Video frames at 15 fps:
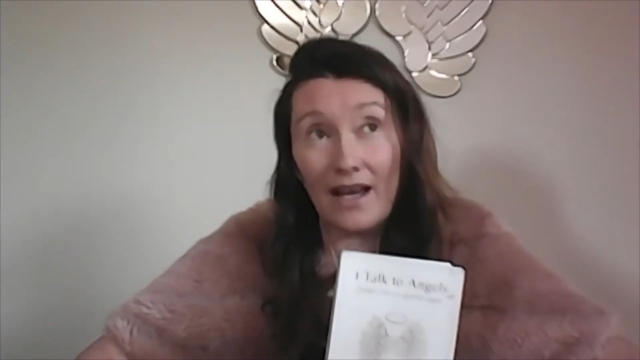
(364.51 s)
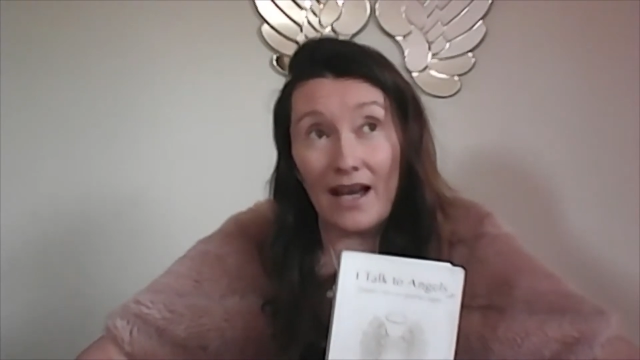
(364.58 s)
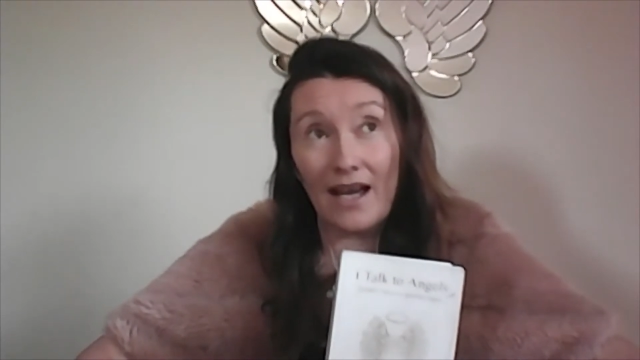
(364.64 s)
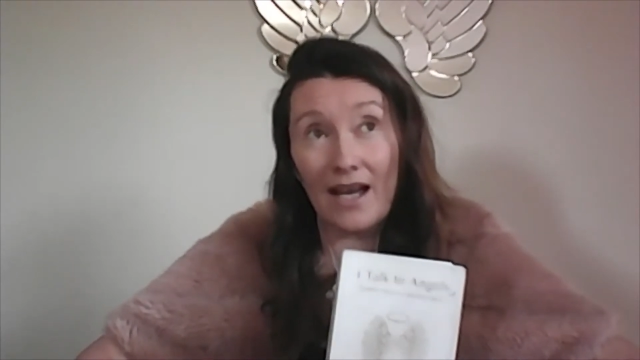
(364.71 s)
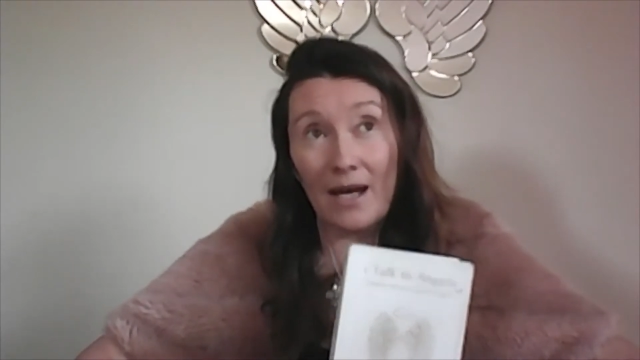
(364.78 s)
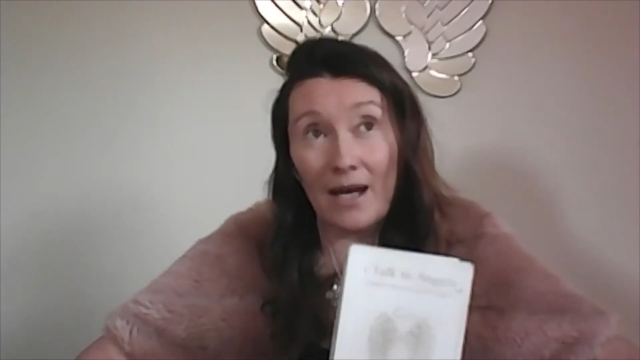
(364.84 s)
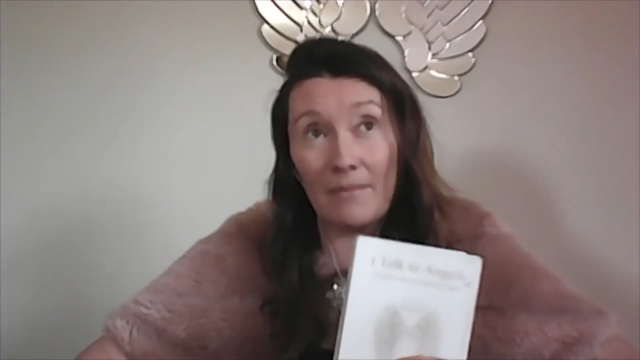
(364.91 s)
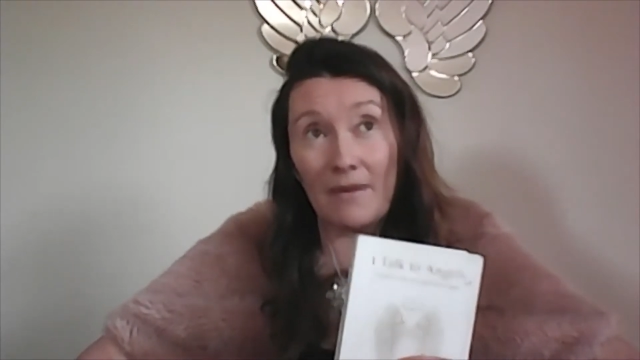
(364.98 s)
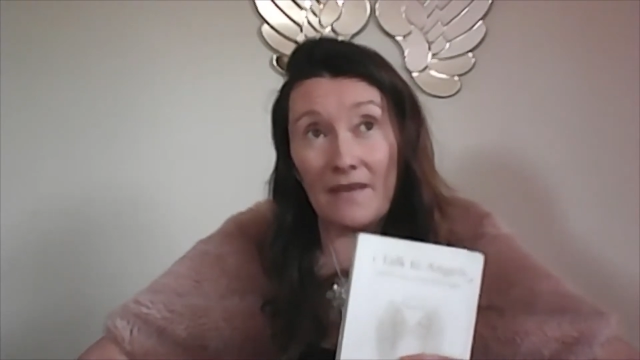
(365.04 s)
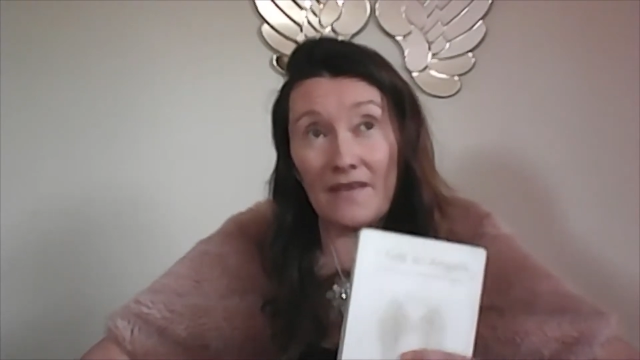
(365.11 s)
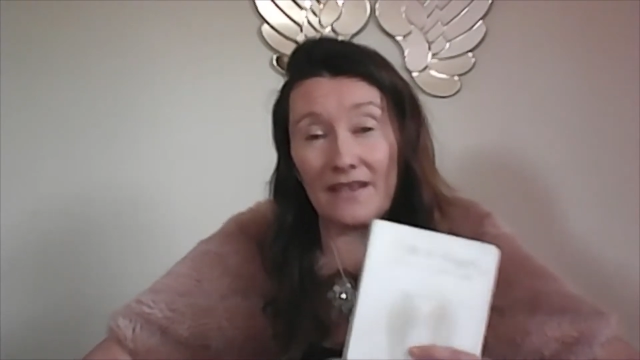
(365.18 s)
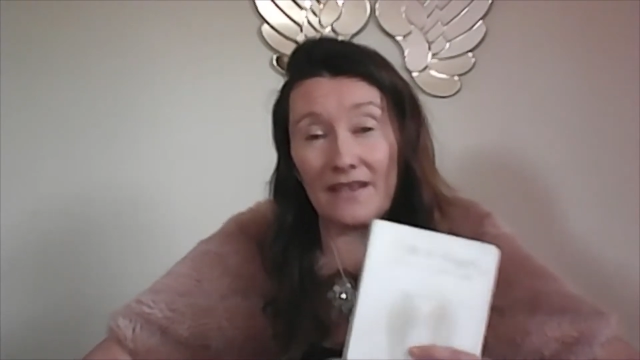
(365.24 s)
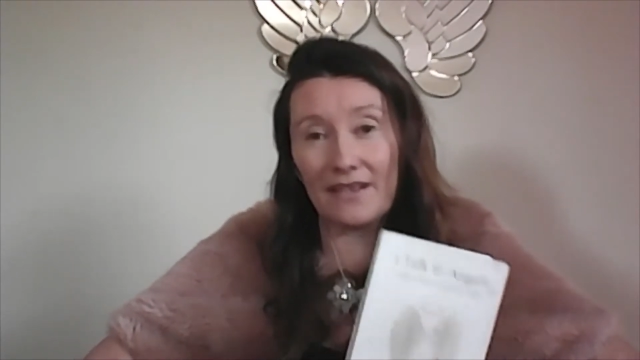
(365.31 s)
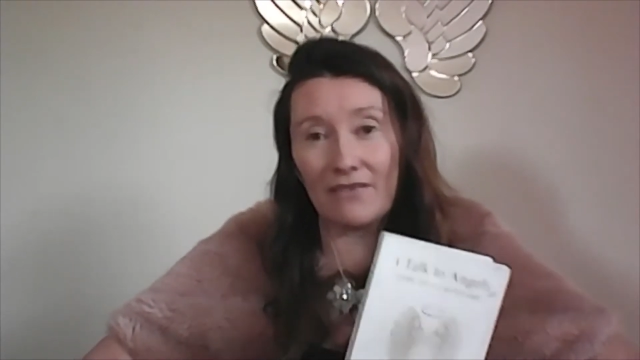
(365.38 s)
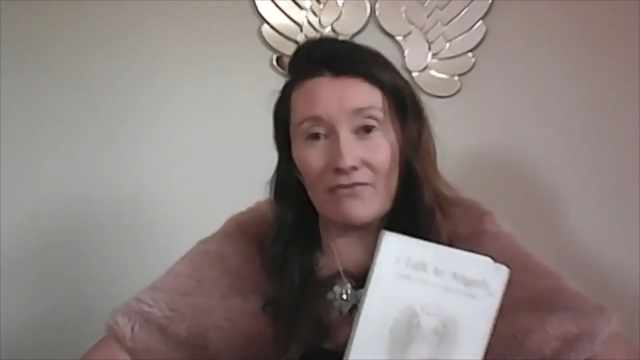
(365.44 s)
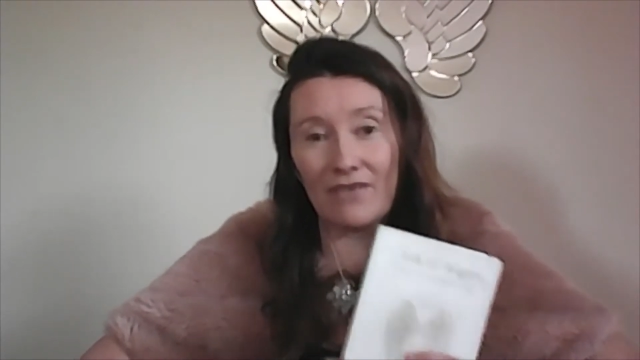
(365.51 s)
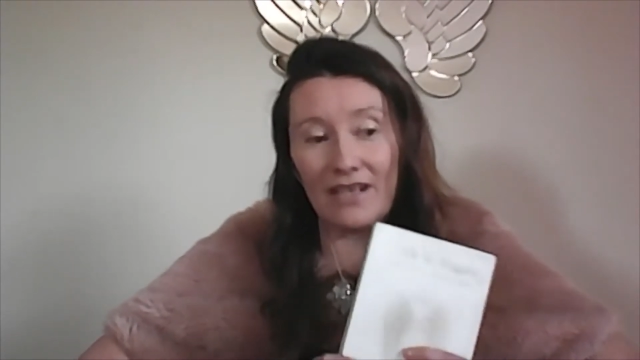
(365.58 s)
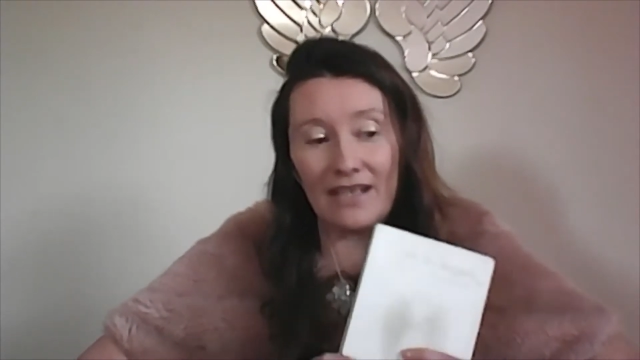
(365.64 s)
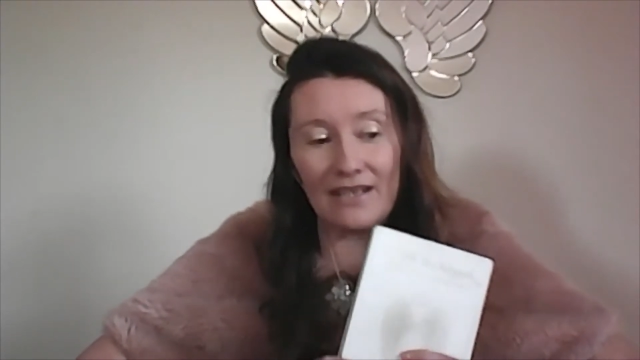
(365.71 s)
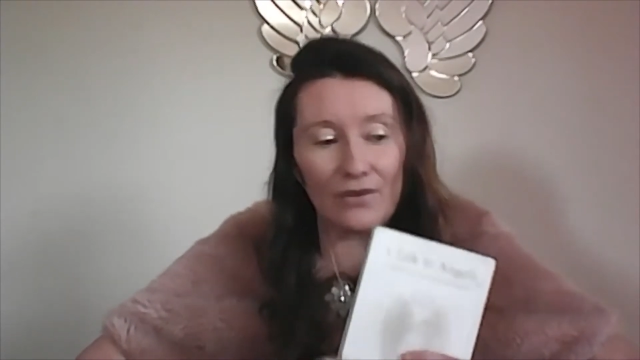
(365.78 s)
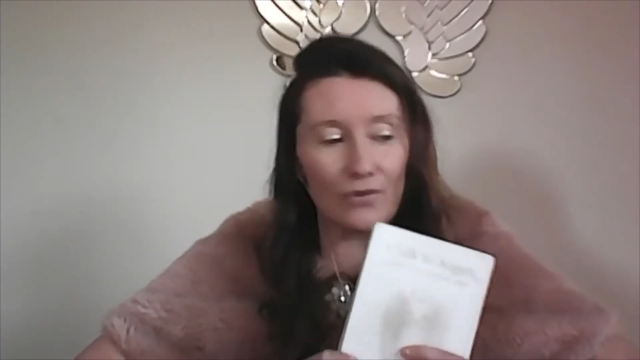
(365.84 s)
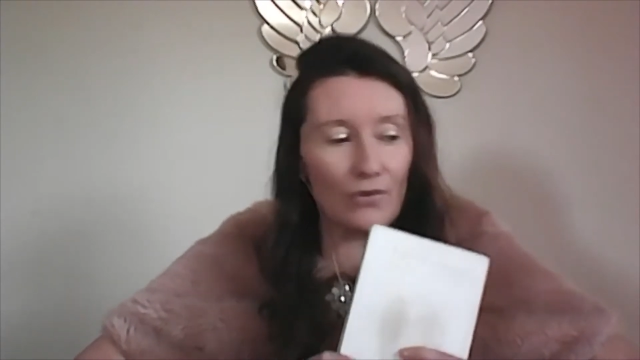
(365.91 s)
And this is a
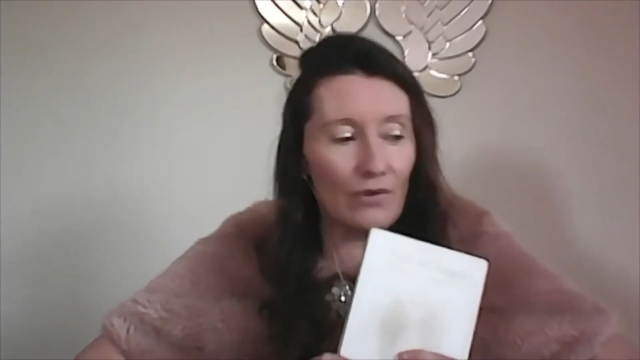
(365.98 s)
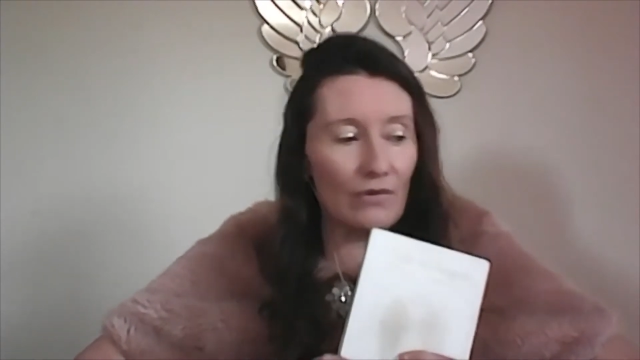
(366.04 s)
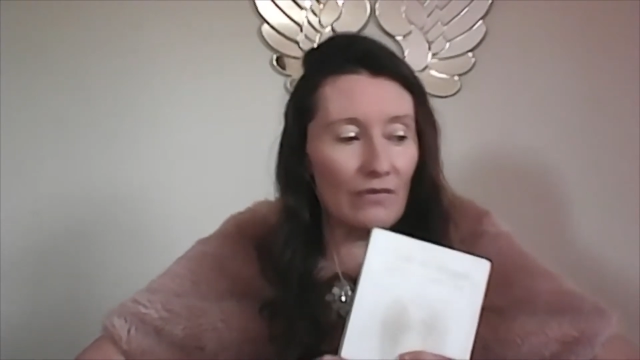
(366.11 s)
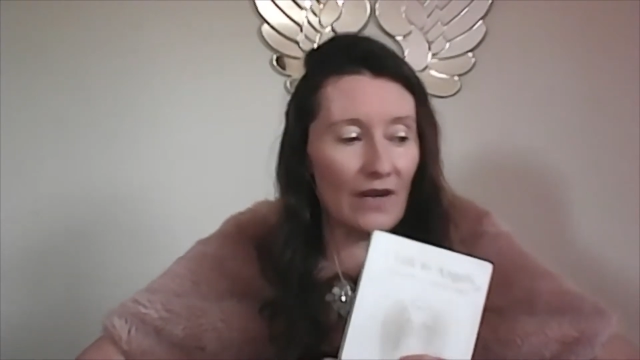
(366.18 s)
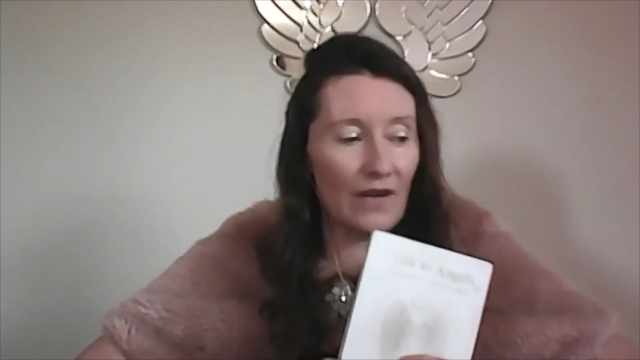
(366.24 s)
really sort